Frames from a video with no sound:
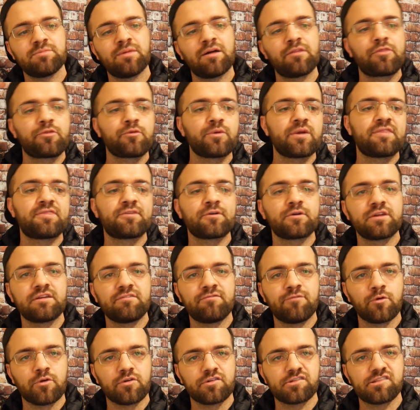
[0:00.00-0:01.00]
about
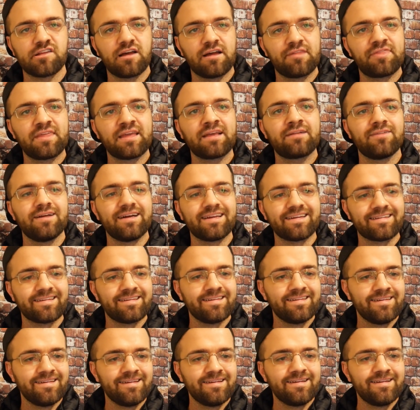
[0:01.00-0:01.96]
334, so I think like